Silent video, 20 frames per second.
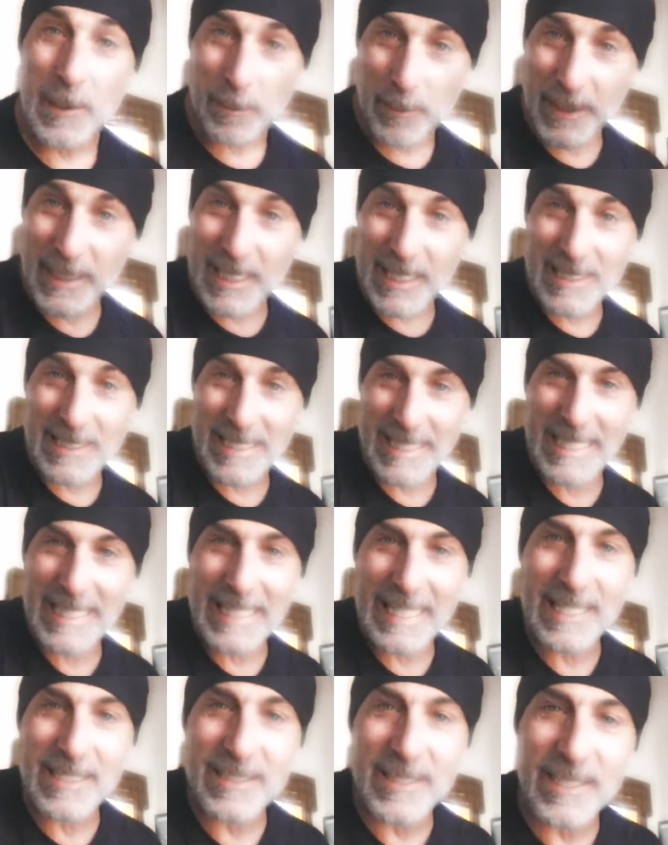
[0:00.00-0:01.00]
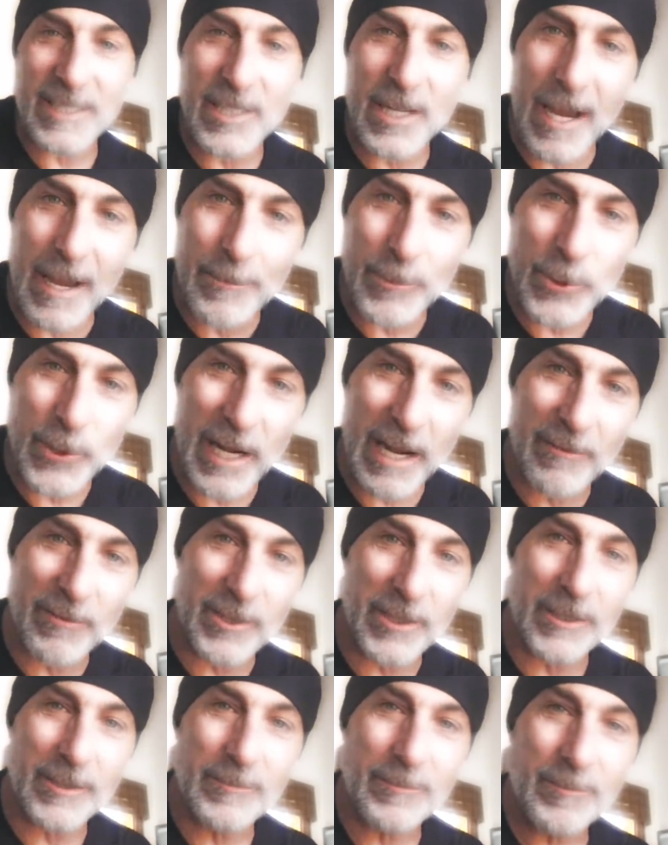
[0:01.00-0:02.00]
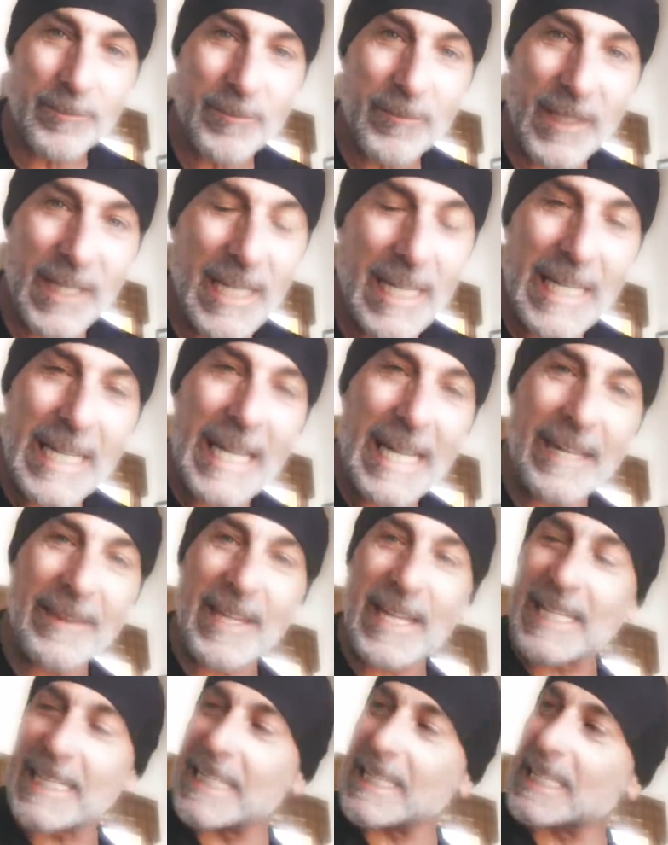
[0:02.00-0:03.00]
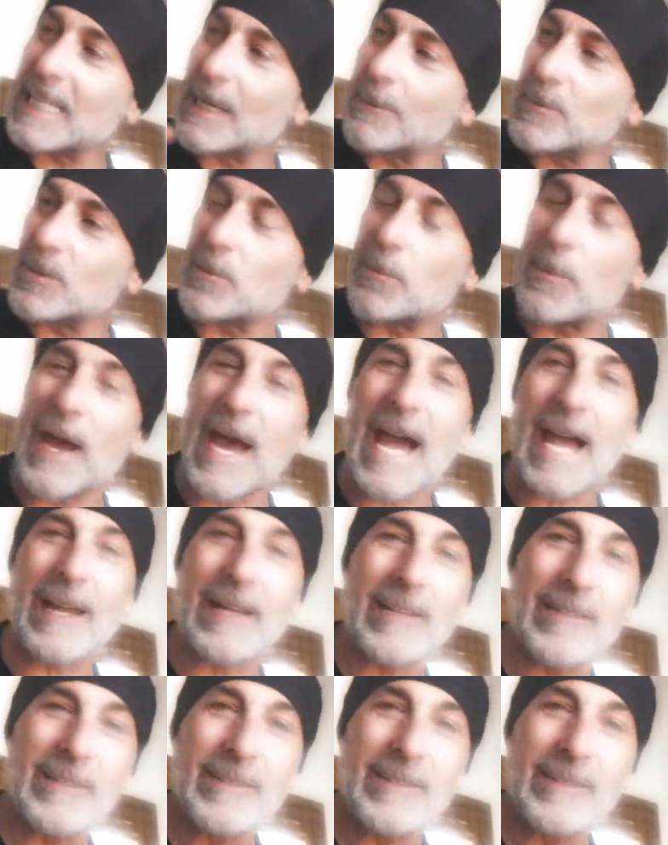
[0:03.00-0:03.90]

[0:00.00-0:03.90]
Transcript: because he is the time traveler, and that he comes back,